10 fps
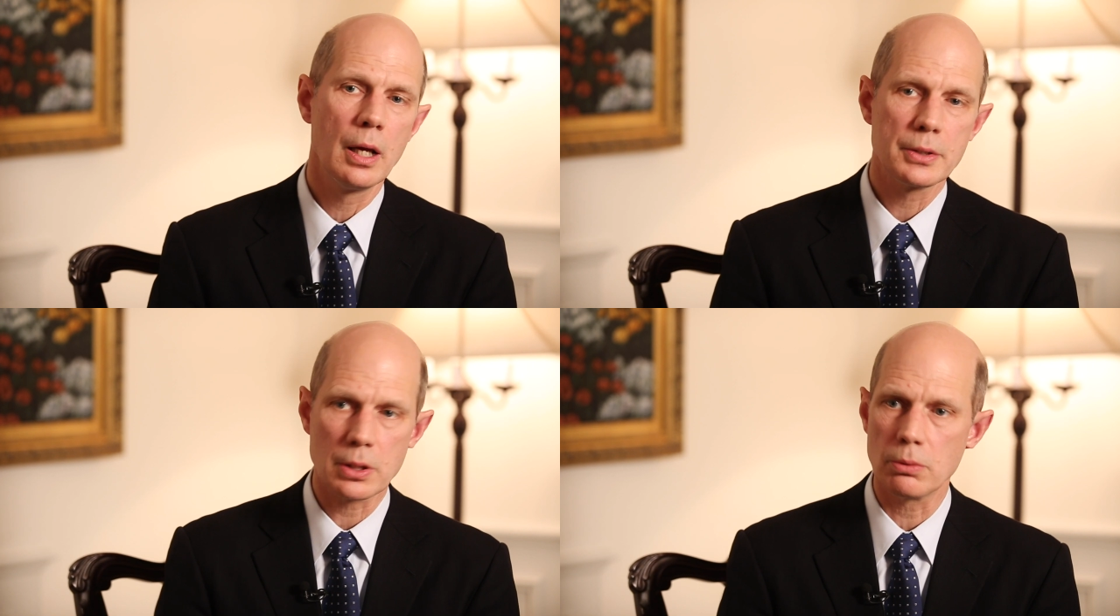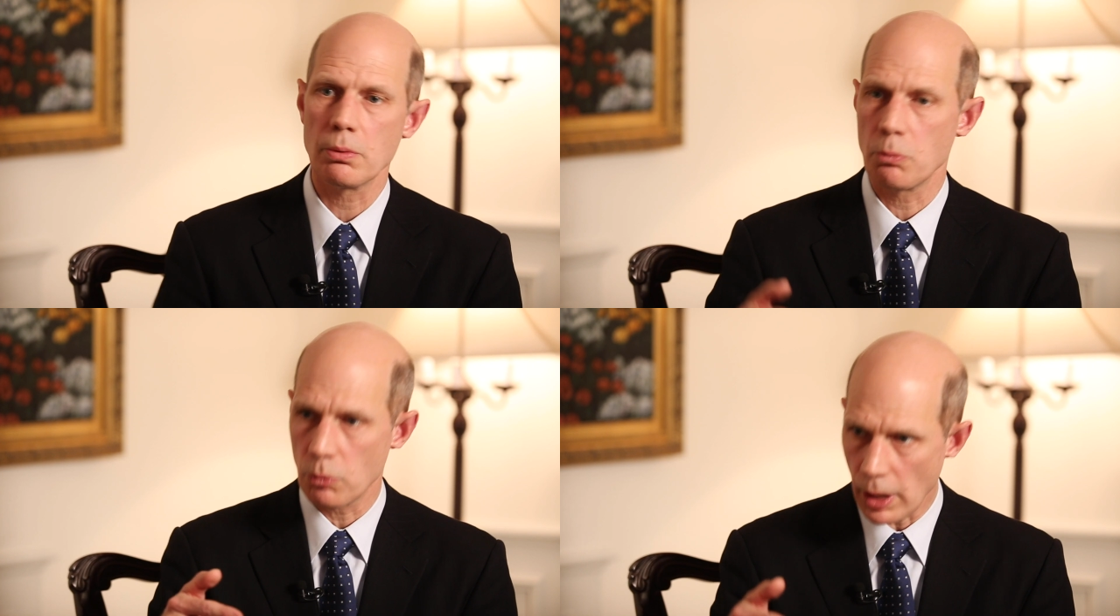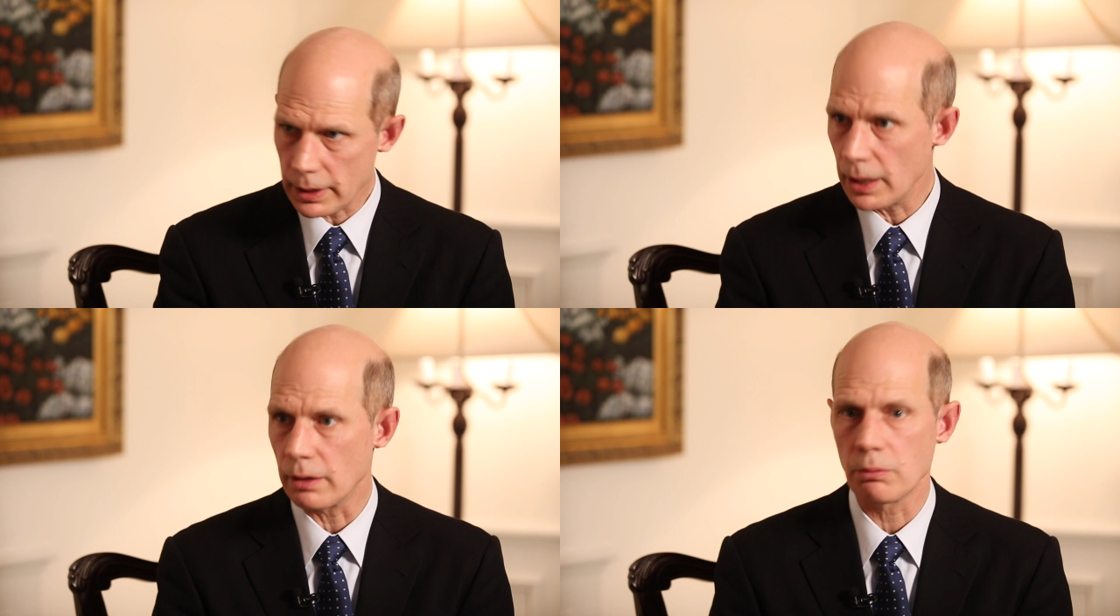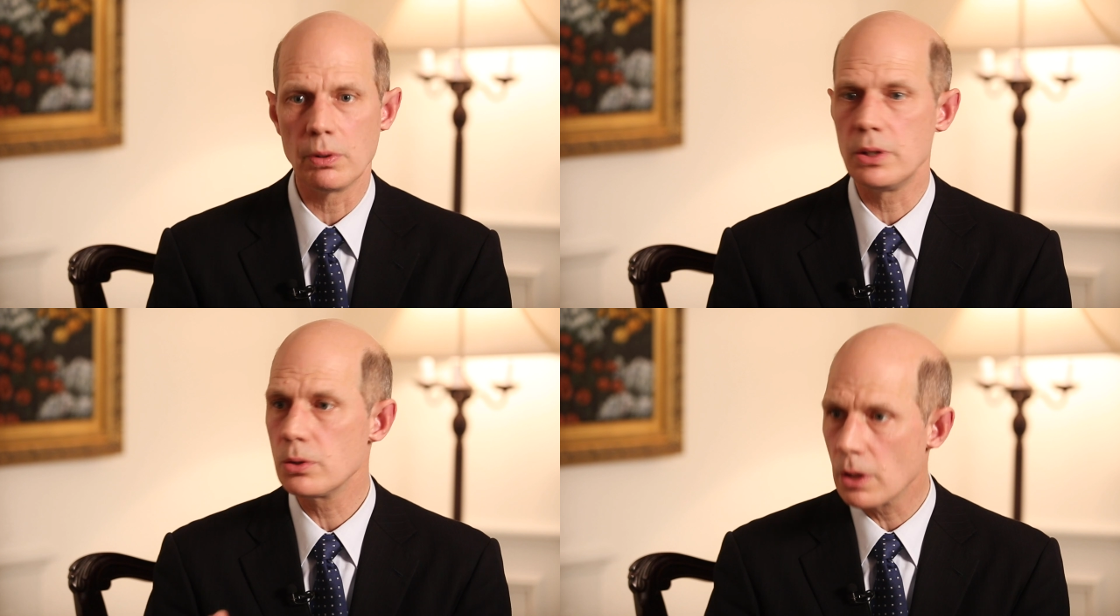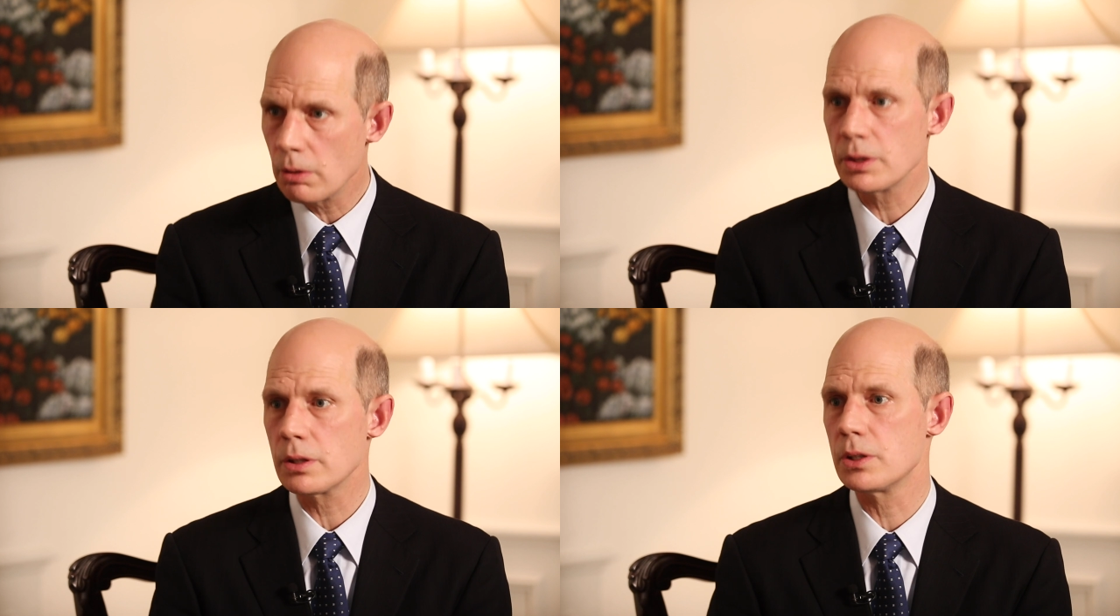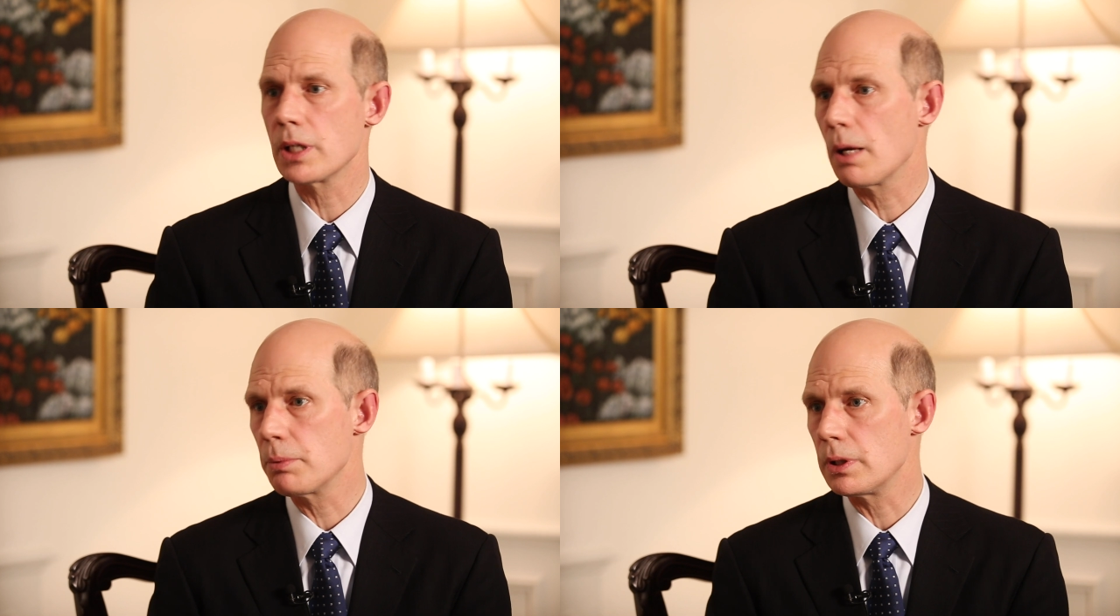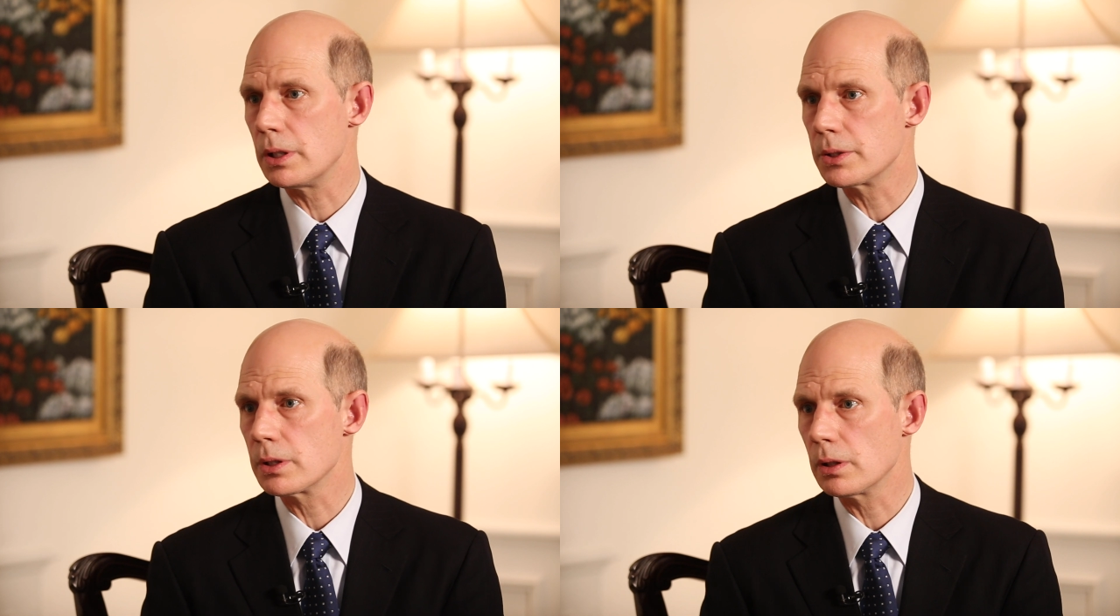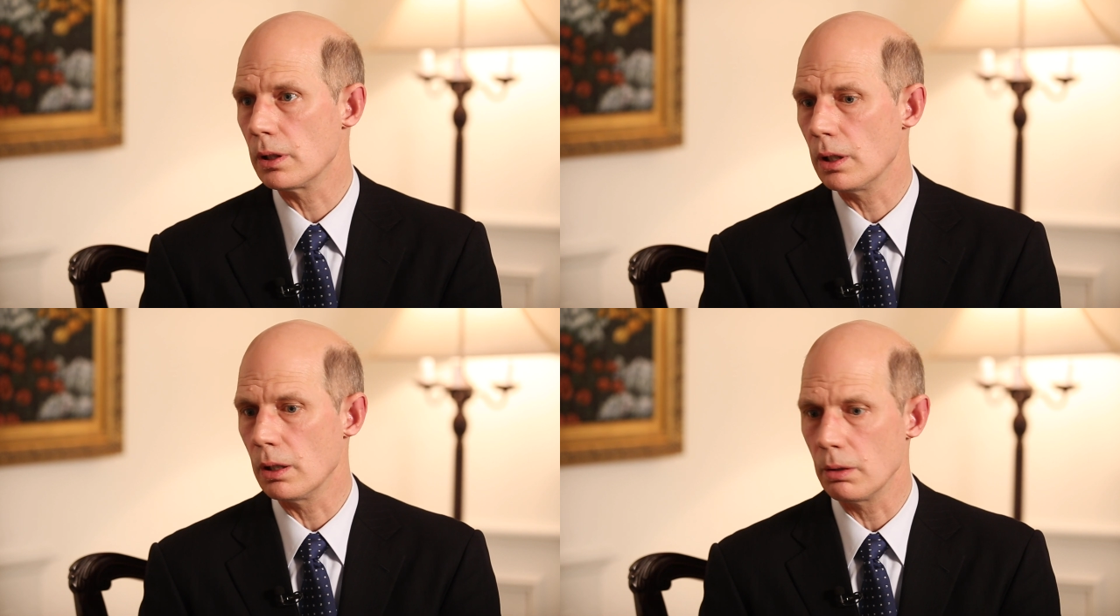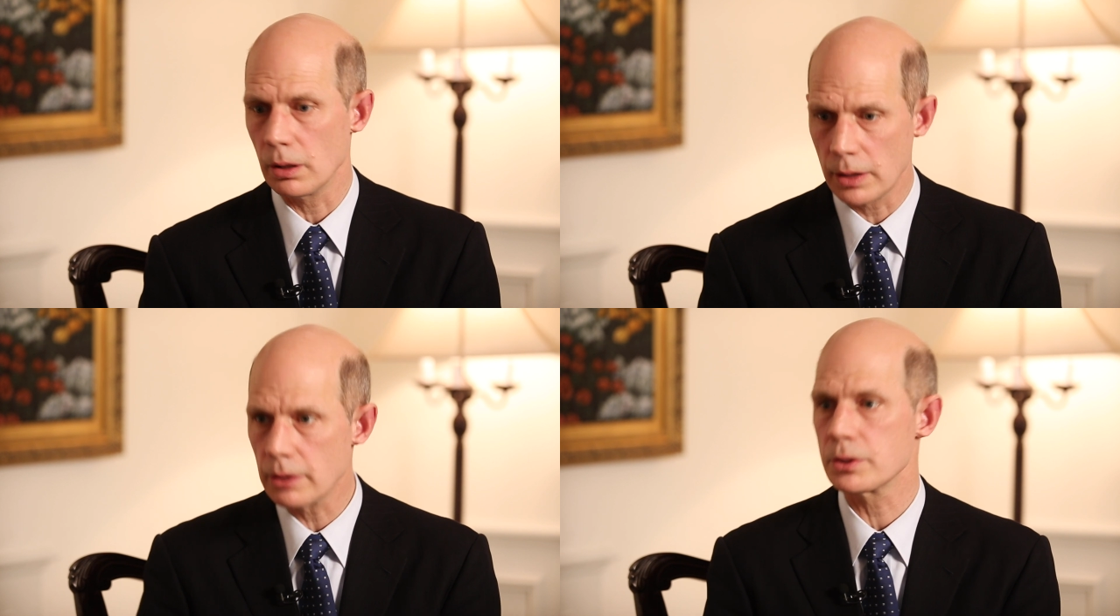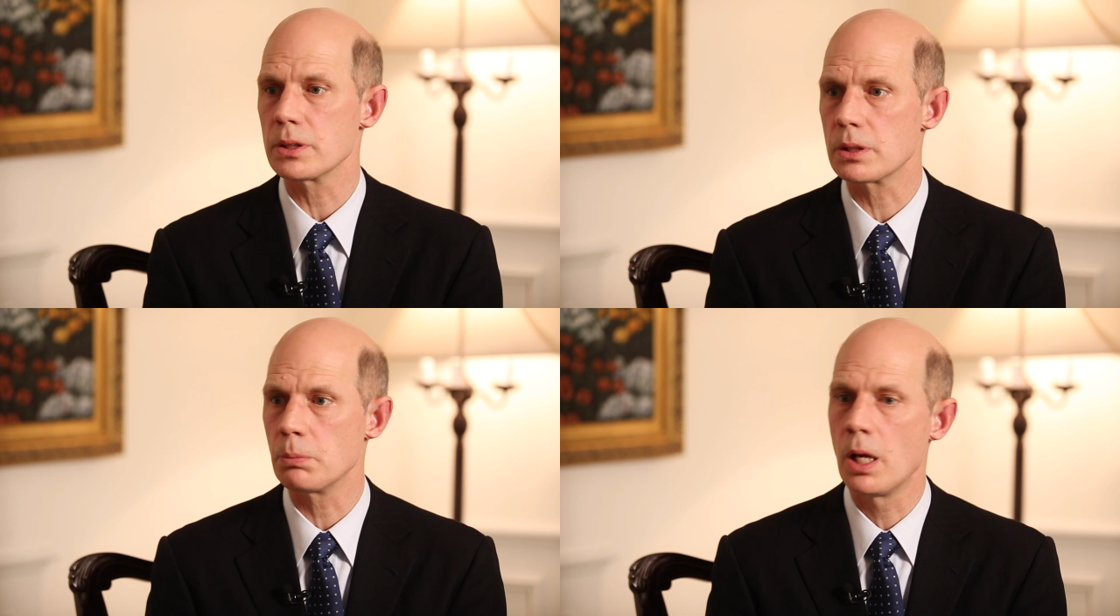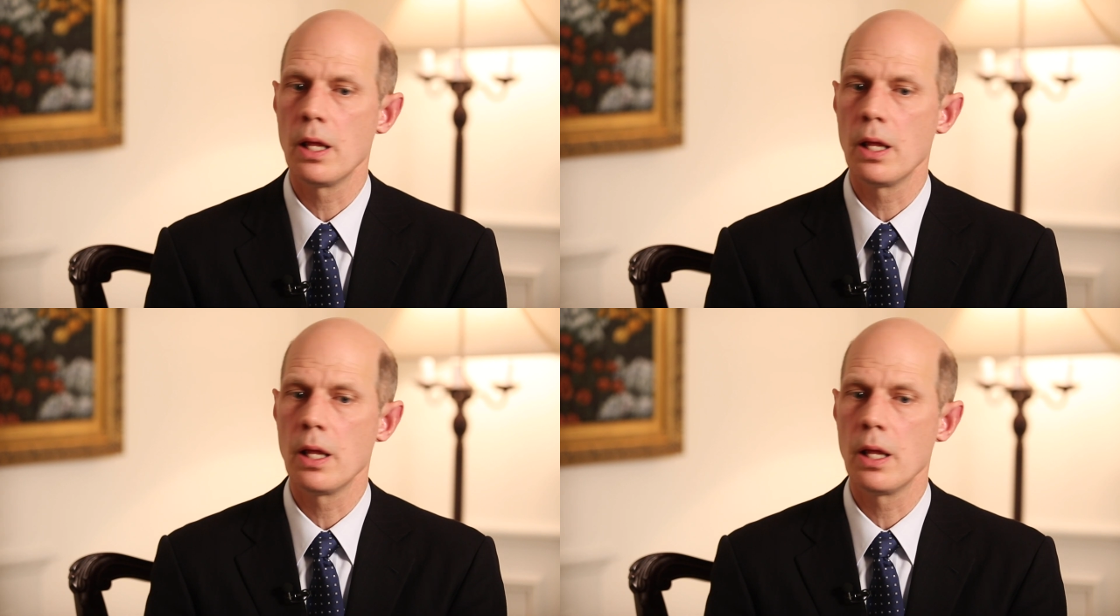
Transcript: So again, when you go into the Japanese legal system,